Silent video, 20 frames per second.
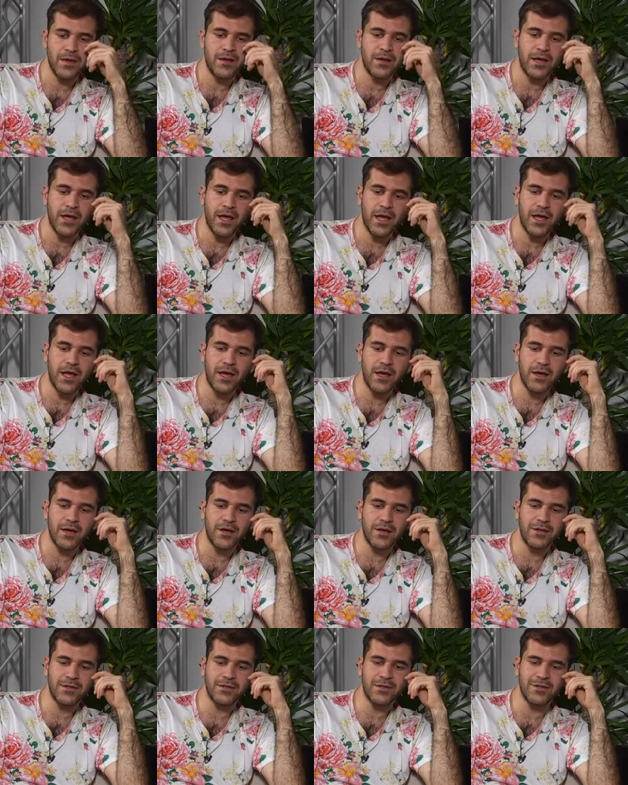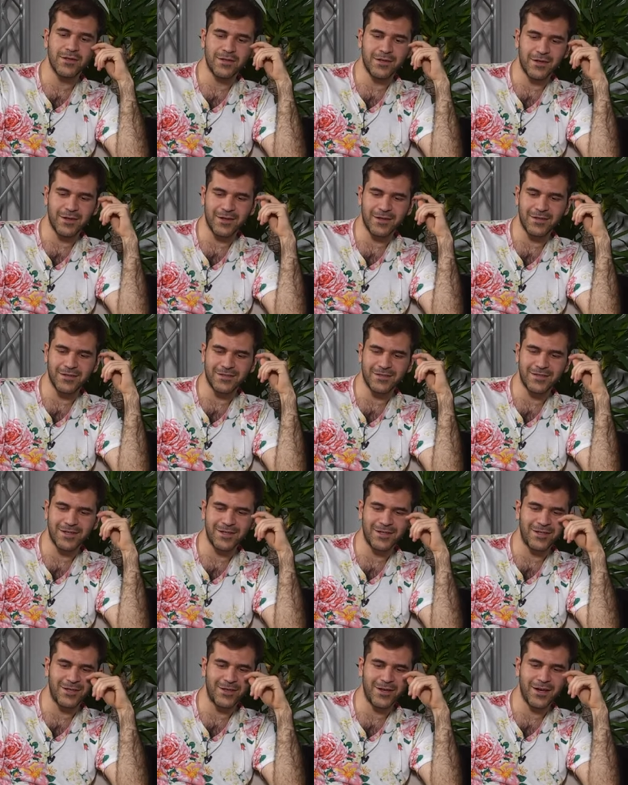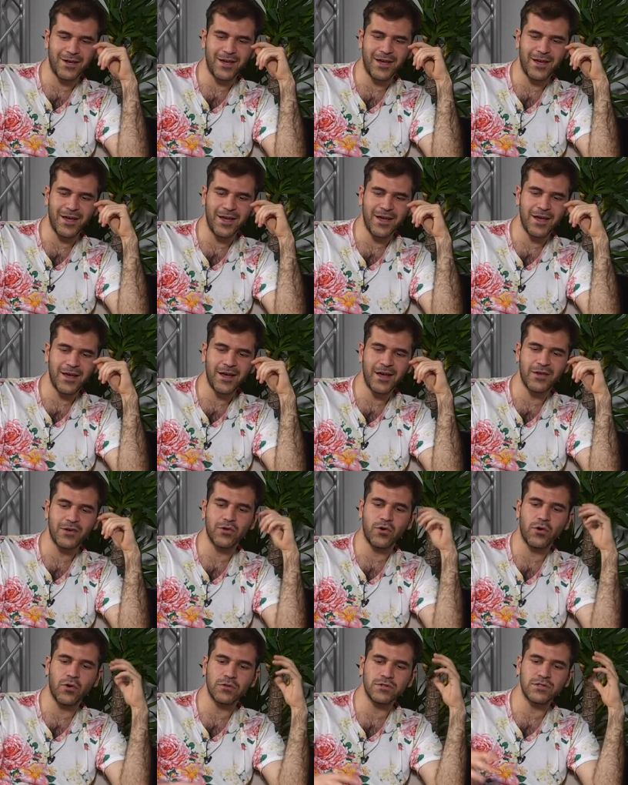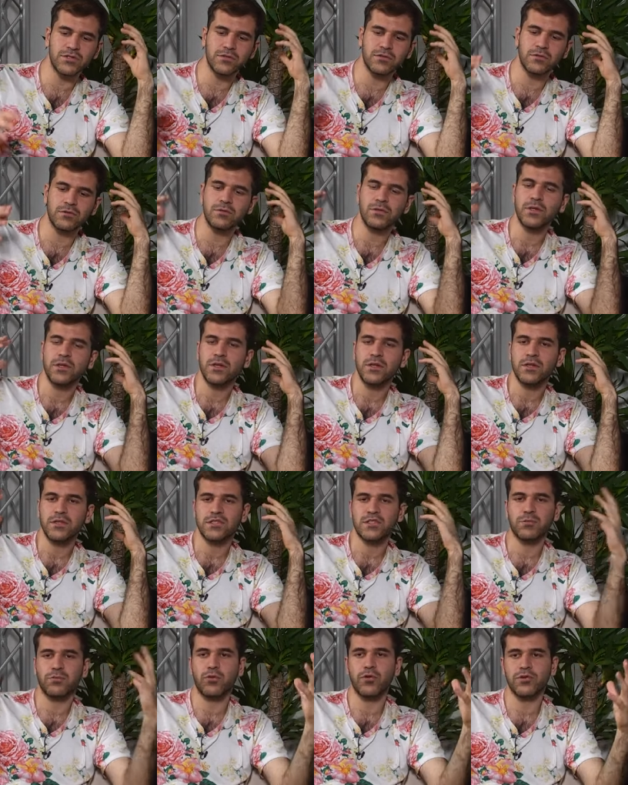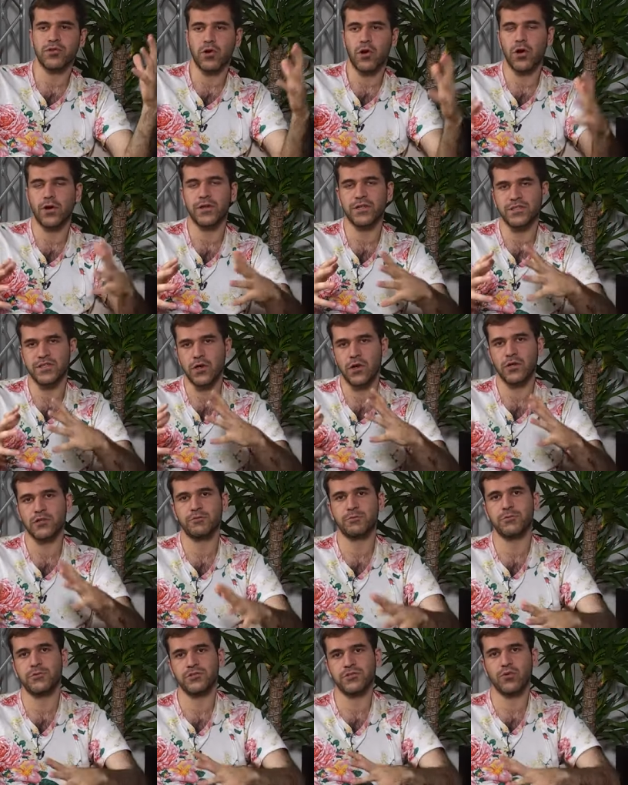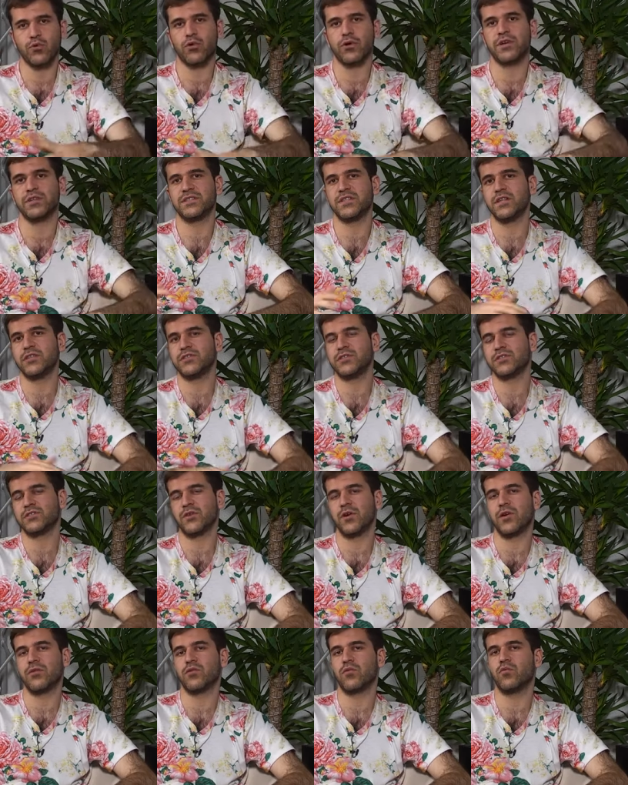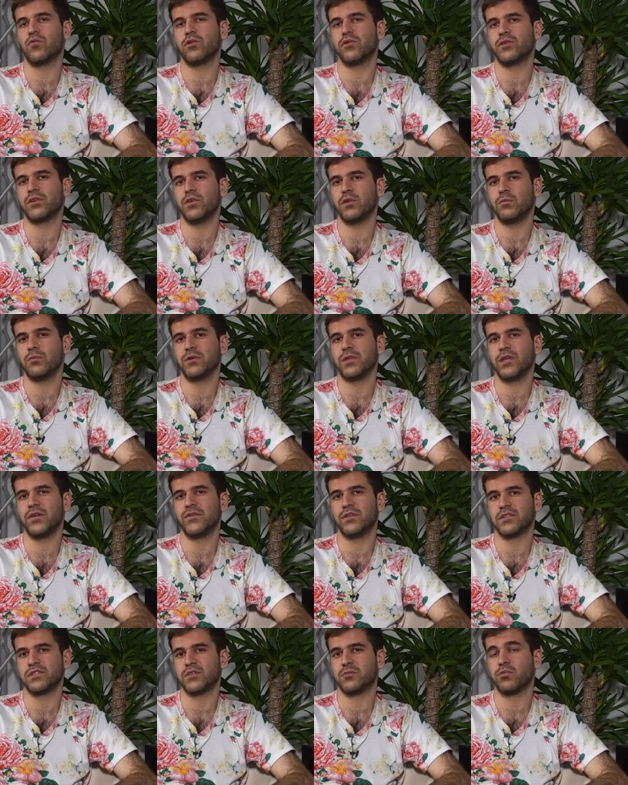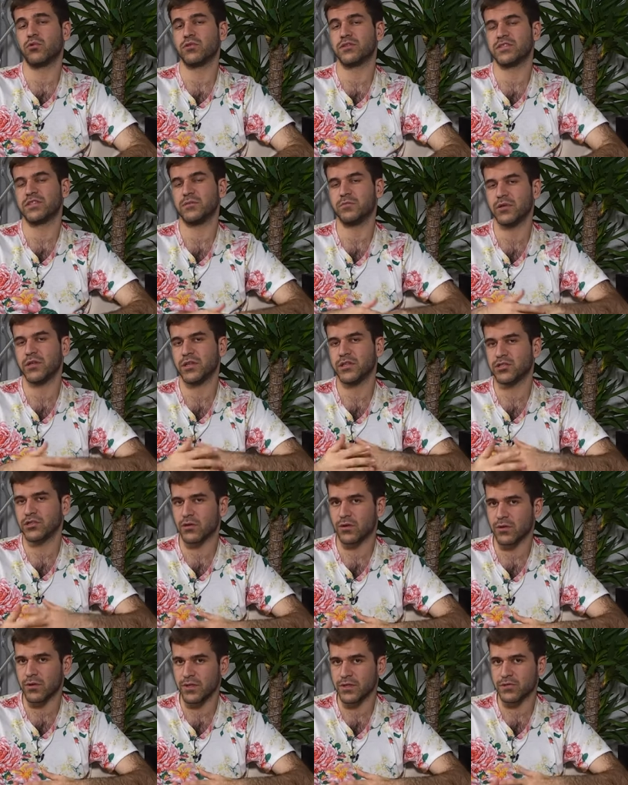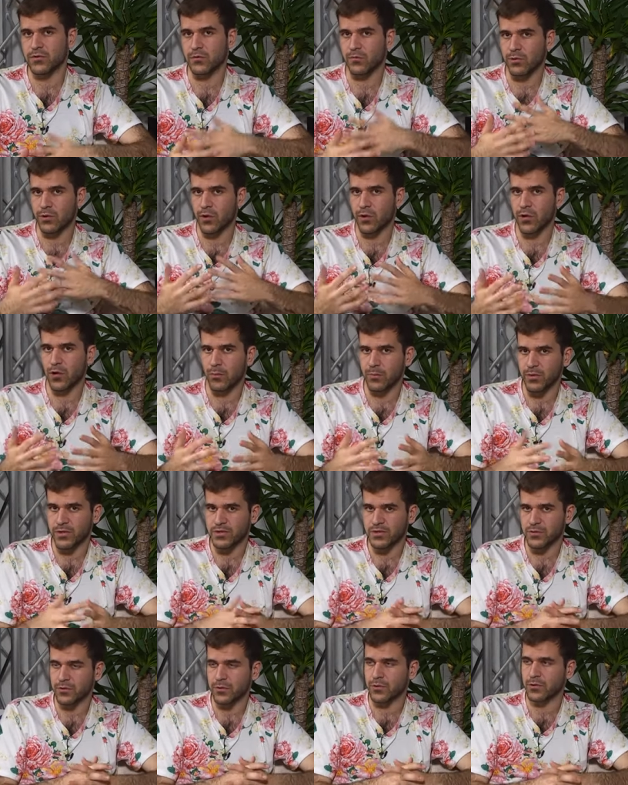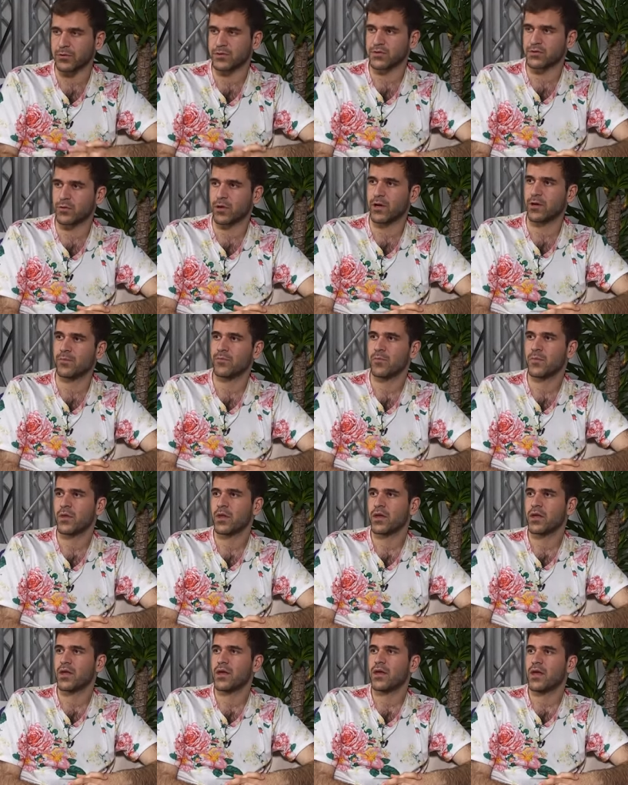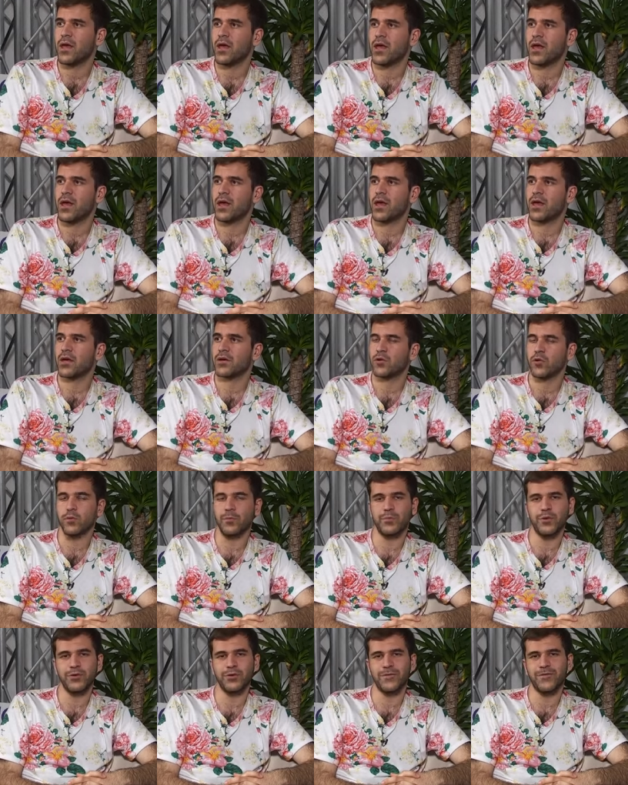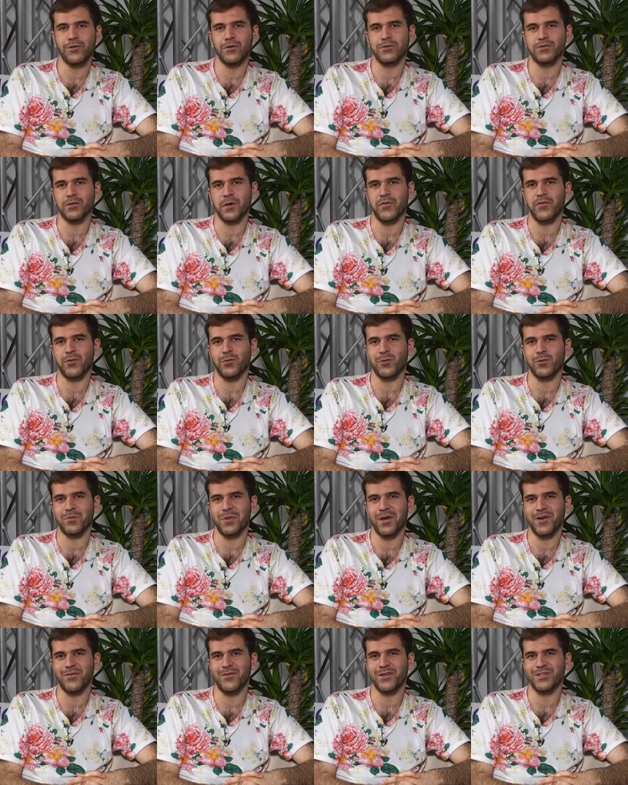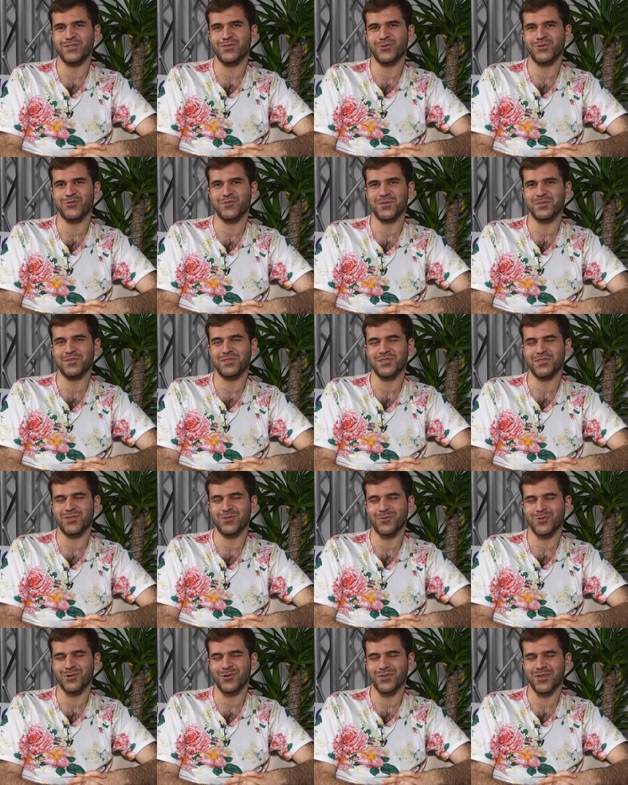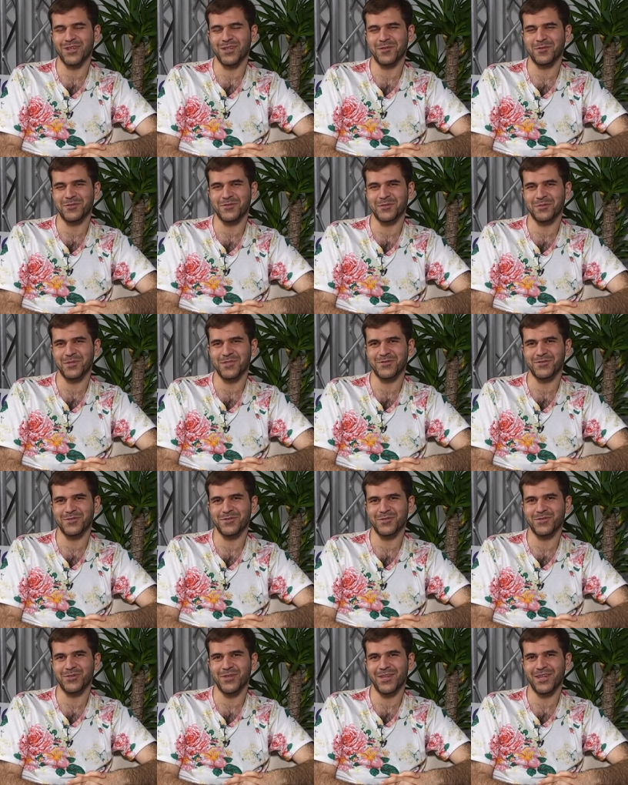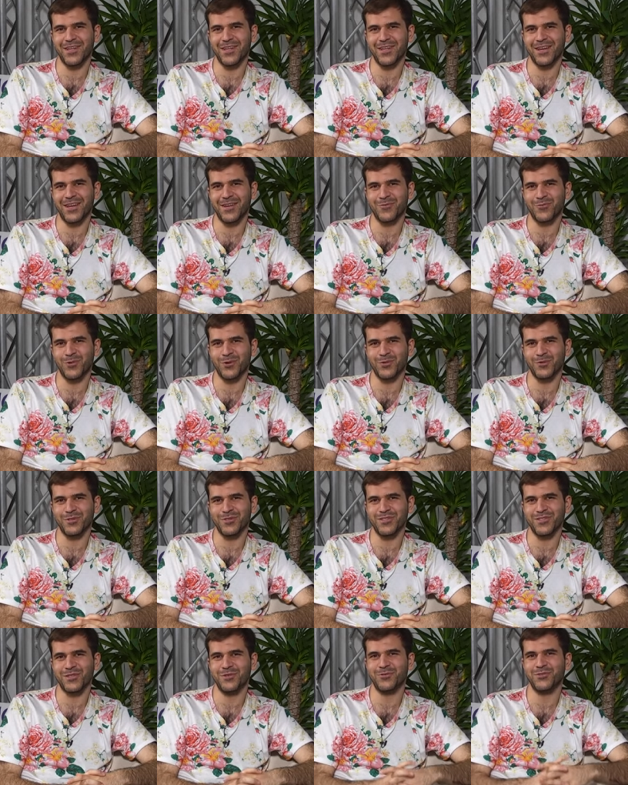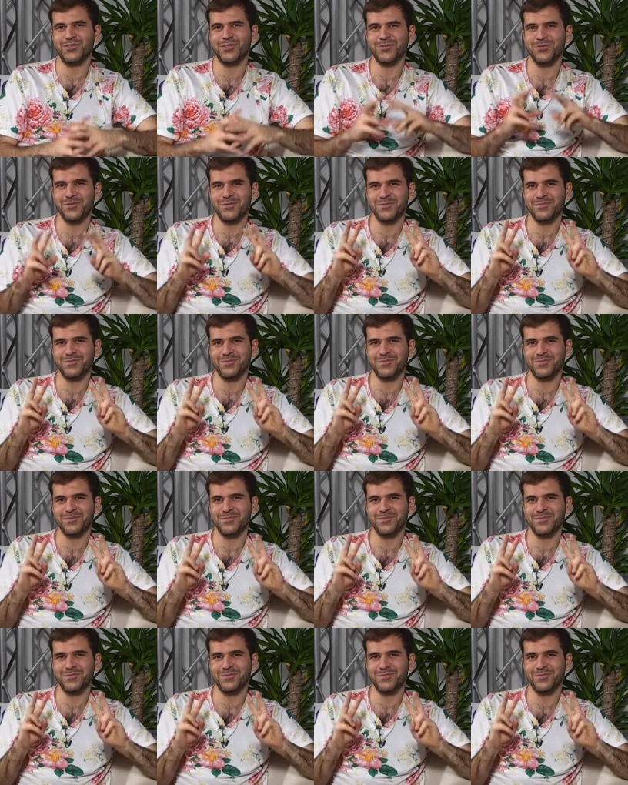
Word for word: Thank and you. yes, thank you. And also Support the artists, the entrepreneurs, the organizations around the world that you believe in. Support Simulation. Our links are below. Help us grow as well. And go and build the future, everyone. Manifest your dreams into the world. Thank you so much for tuning in, and we will see you soon.